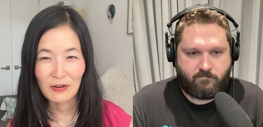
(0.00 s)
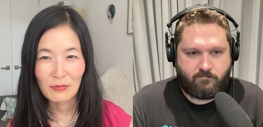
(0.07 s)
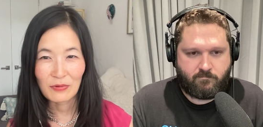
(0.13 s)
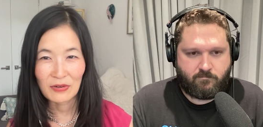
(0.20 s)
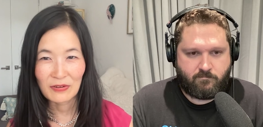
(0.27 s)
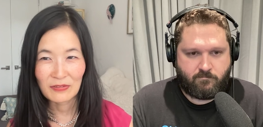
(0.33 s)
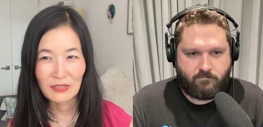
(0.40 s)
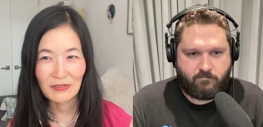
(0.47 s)

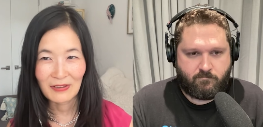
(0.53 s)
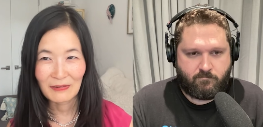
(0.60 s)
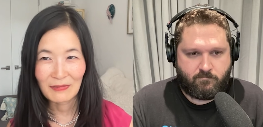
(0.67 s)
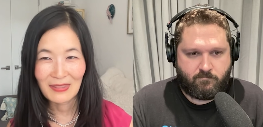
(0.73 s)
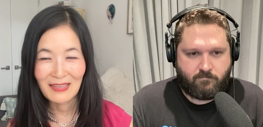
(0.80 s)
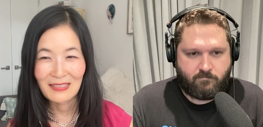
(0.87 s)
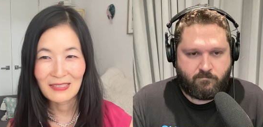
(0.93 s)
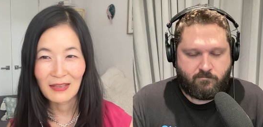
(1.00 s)
Speaker 1: approved along
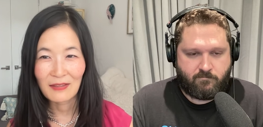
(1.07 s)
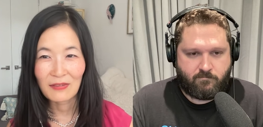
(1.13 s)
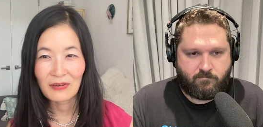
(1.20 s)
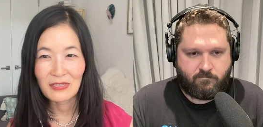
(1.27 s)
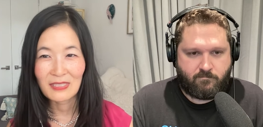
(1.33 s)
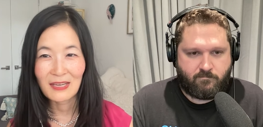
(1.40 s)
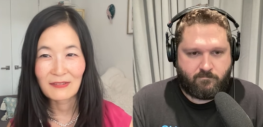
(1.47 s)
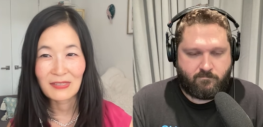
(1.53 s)
with these other
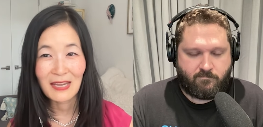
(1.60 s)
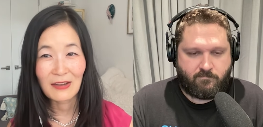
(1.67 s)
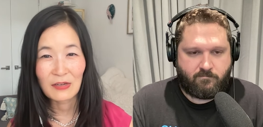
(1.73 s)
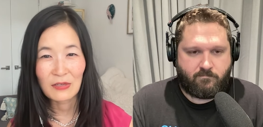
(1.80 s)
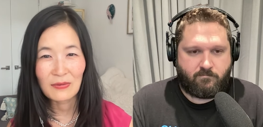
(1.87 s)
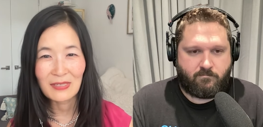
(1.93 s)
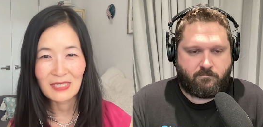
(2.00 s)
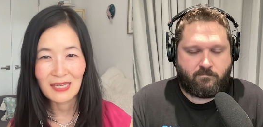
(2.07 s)
ETFs, how do
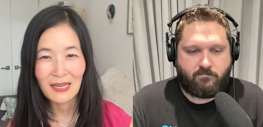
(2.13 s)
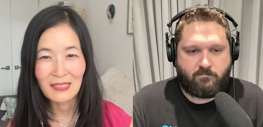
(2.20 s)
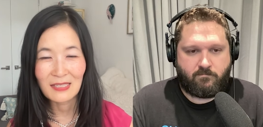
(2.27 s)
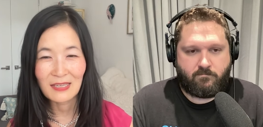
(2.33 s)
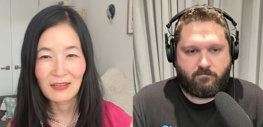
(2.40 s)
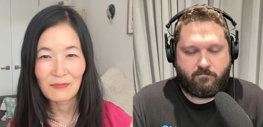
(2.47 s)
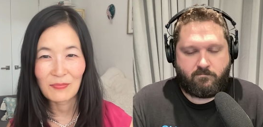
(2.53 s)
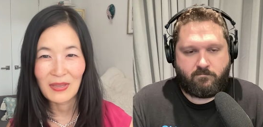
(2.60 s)
you intend to
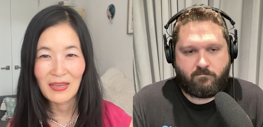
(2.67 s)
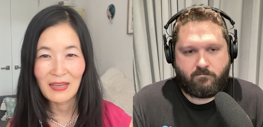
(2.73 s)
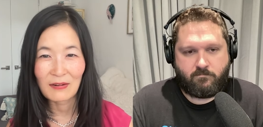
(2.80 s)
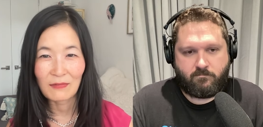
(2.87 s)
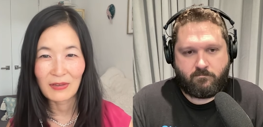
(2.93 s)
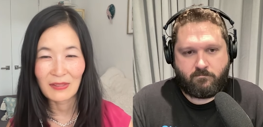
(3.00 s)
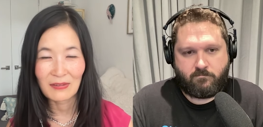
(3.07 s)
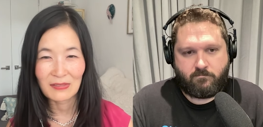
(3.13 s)
compete
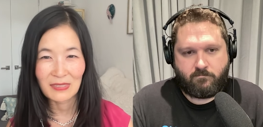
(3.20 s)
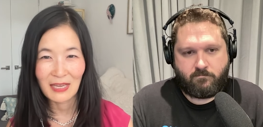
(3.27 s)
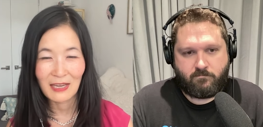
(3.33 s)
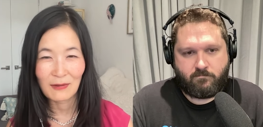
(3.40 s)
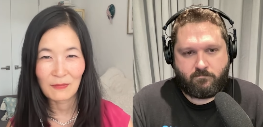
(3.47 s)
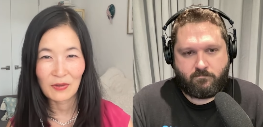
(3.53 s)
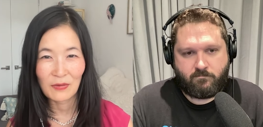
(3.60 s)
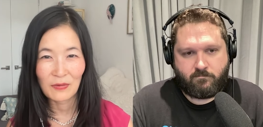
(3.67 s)
in what looks like
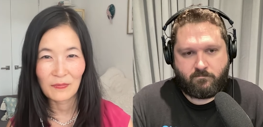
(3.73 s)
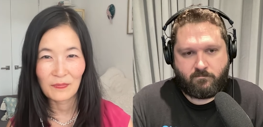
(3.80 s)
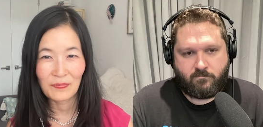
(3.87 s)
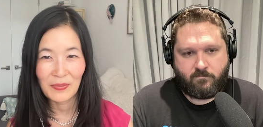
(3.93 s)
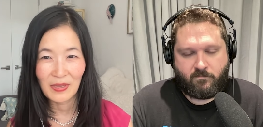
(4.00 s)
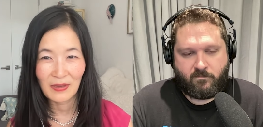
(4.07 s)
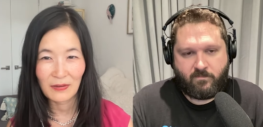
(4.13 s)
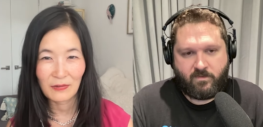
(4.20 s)
it will
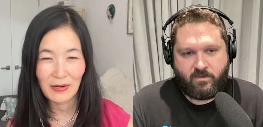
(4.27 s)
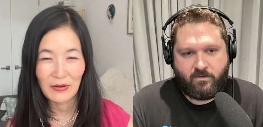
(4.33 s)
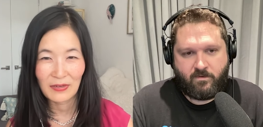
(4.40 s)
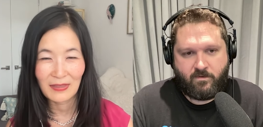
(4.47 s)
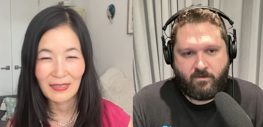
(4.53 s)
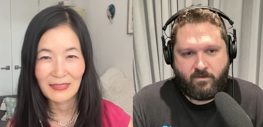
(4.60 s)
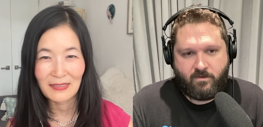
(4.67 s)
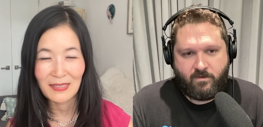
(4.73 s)
be a
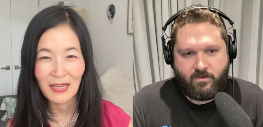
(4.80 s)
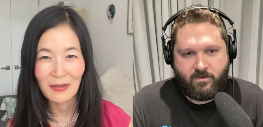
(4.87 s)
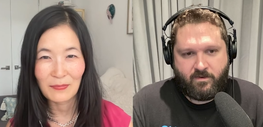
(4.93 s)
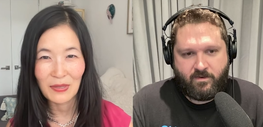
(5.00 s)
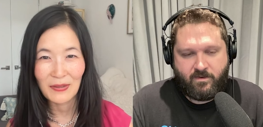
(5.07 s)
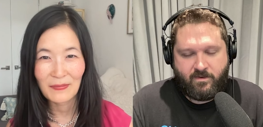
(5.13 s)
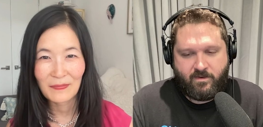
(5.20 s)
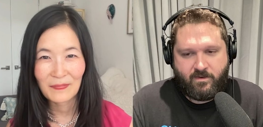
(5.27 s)
crowded landscape?
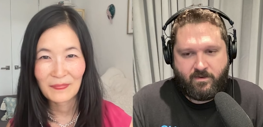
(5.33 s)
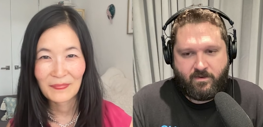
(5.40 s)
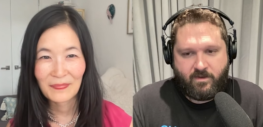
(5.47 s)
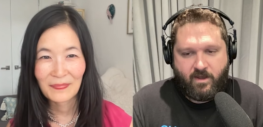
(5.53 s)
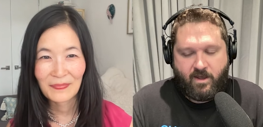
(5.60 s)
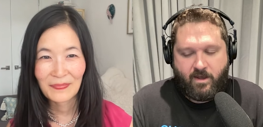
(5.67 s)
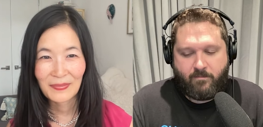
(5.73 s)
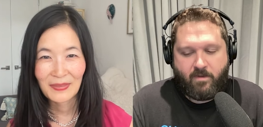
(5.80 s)

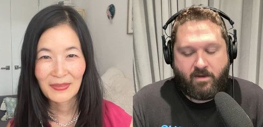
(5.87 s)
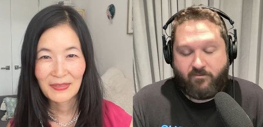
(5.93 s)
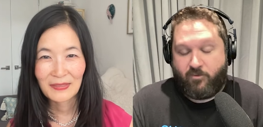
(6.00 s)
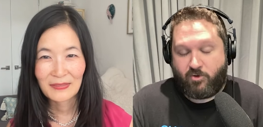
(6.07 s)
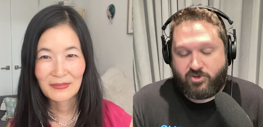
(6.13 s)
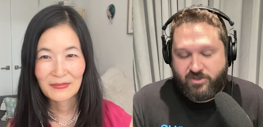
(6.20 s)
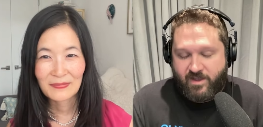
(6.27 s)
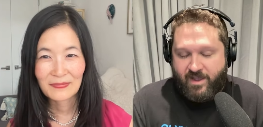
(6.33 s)
Speaker 2: Um,
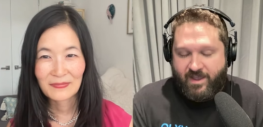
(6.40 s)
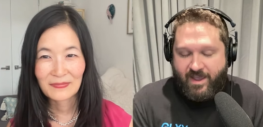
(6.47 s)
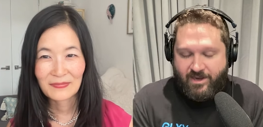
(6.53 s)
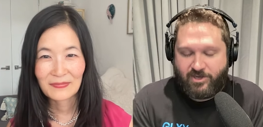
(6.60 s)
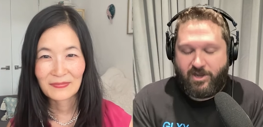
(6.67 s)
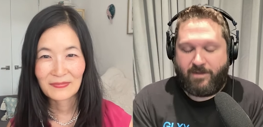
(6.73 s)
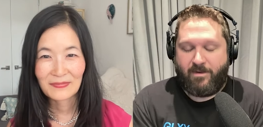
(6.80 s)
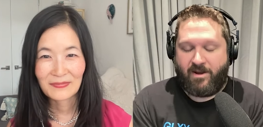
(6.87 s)
unfortunately, I
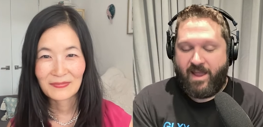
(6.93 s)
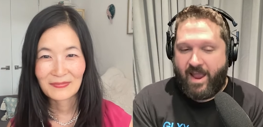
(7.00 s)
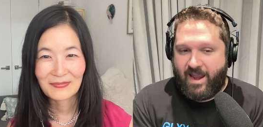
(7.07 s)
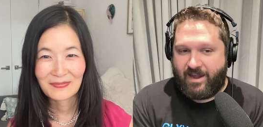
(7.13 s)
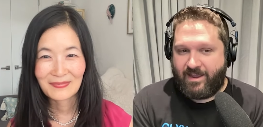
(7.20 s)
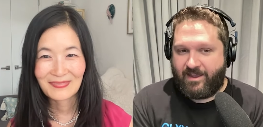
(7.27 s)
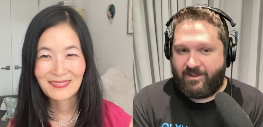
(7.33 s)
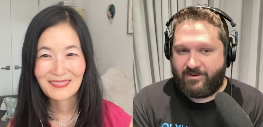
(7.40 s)
can't talk about
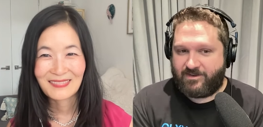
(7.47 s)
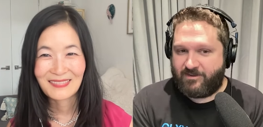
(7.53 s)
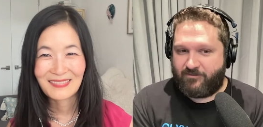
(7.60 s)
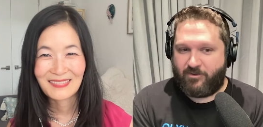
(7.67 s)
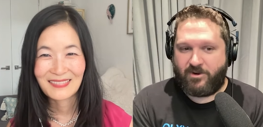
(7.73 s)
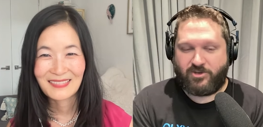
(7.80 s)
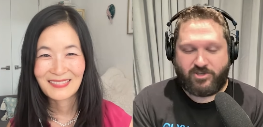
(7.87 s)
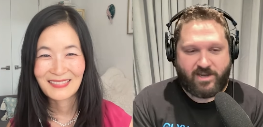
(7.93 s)
any
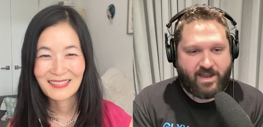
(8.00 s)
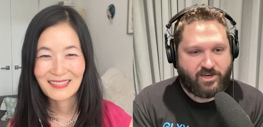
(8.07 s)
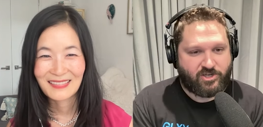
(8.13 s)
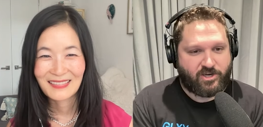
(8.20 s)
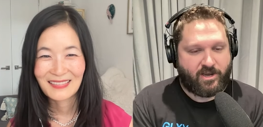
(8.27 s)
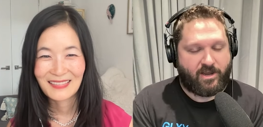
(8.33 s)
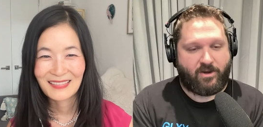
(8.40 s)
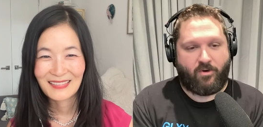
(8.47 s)

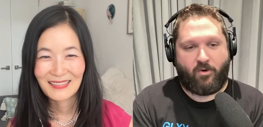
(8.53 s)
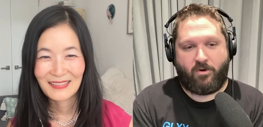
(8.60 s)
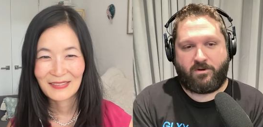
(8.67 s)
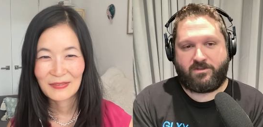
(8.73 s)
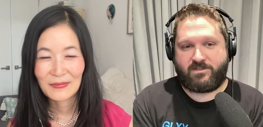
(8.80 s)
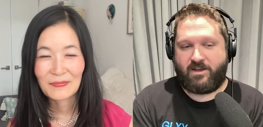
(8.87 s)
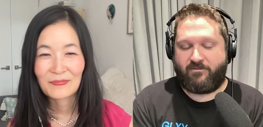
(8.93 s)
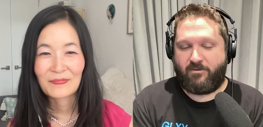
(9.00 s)
differentiation
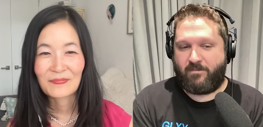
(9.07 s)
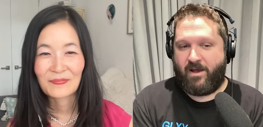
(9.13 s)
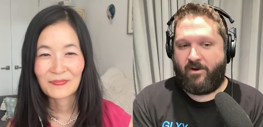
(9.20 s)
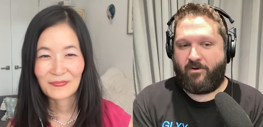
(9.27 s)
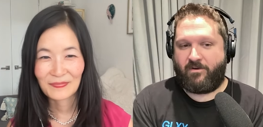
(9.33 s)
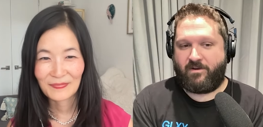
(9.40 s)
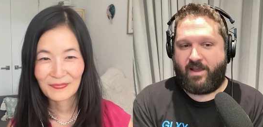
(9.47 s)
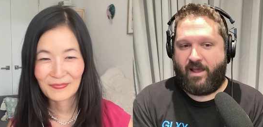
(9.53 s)
or stuff
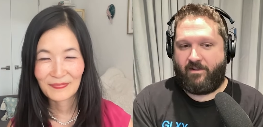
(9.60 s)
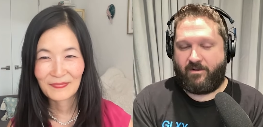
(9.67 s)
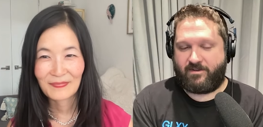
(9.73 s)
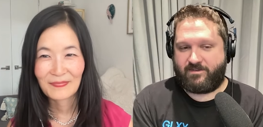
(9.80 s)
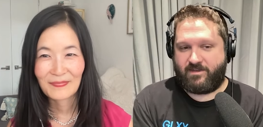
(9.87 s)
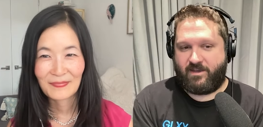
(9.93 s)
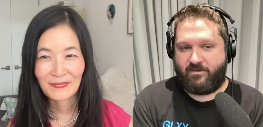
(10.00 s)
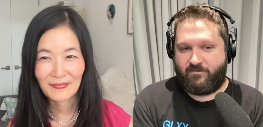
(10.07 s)
about
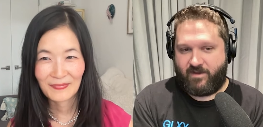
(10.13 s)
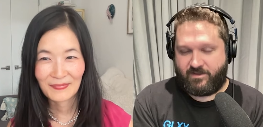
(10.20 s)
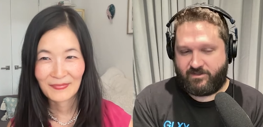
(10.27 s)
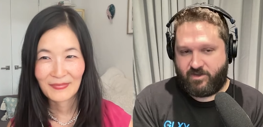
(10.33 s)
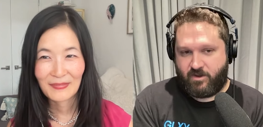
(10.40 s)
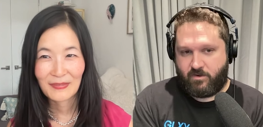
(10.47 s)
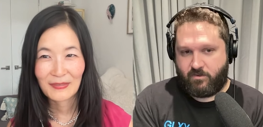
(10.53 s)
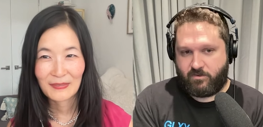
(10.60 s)
Galaxy
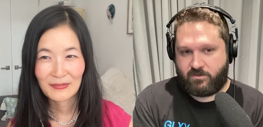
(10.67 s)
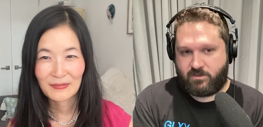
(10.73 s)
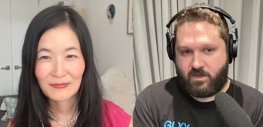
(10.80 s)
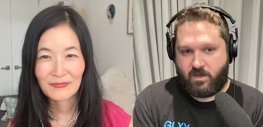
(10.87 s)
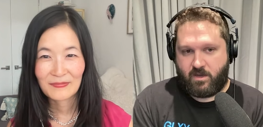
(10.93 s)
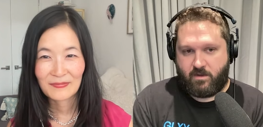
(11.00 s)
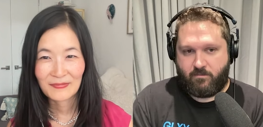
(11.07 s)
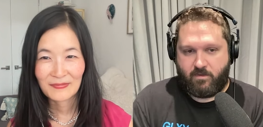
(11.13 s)
Invesco's
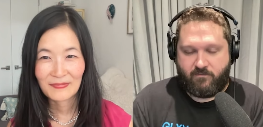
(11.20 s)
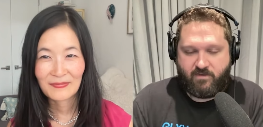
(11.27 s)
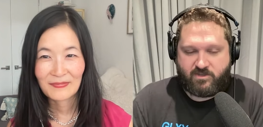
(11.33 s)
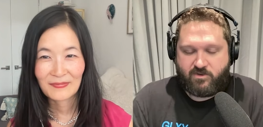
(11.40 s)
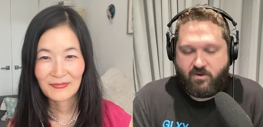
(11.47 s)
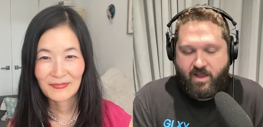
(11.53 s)
um, Invesco